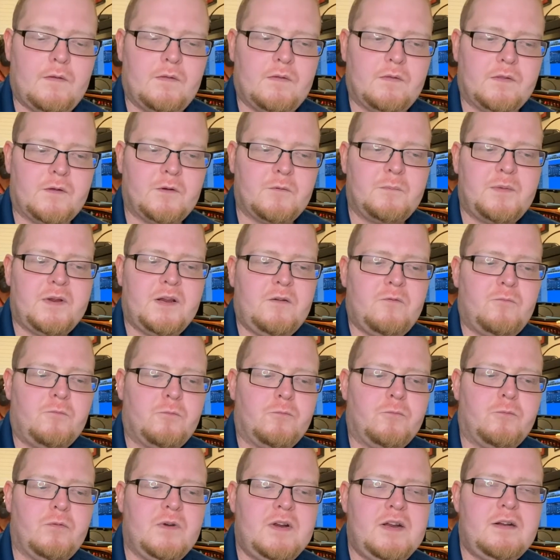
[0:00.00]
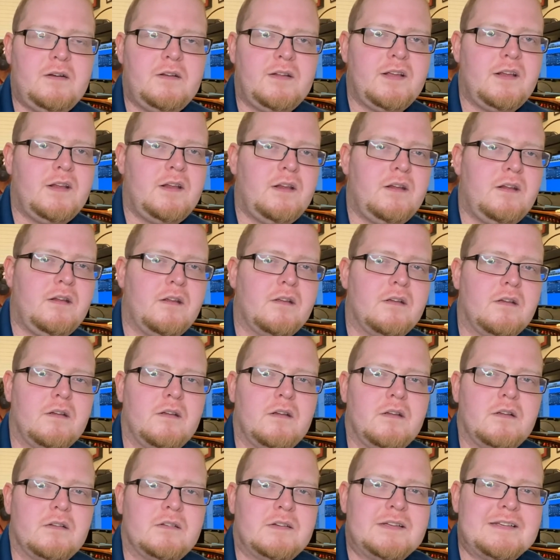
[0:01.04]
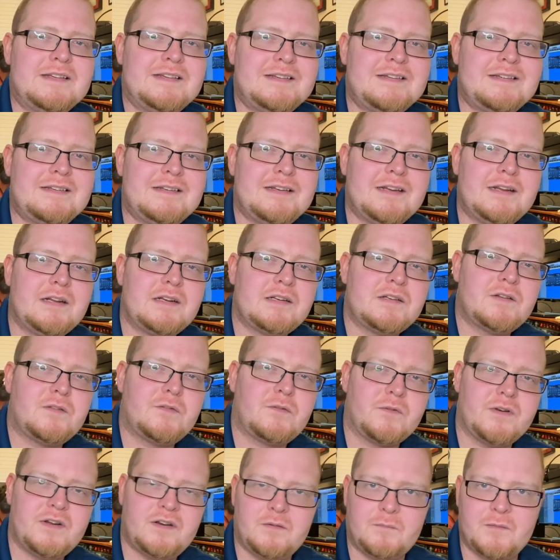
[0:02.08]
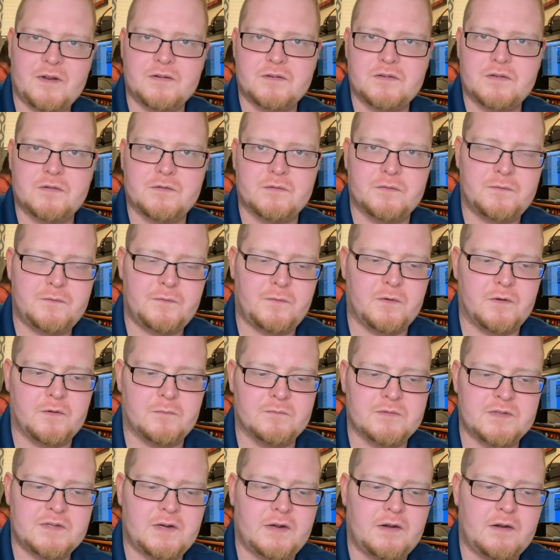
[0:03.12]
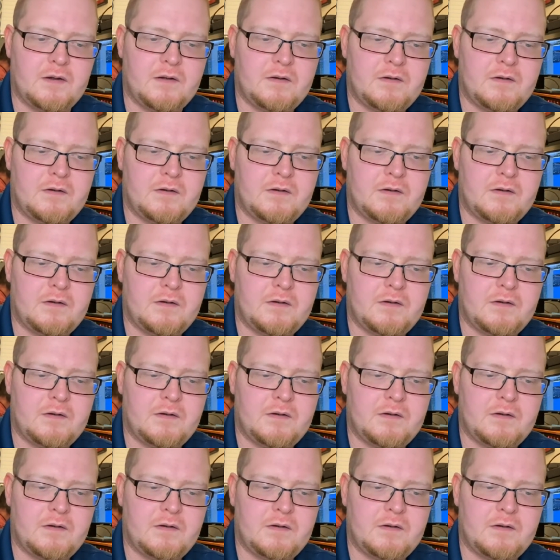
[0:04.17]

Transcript: There'll be really distinct three-dimensional forms here.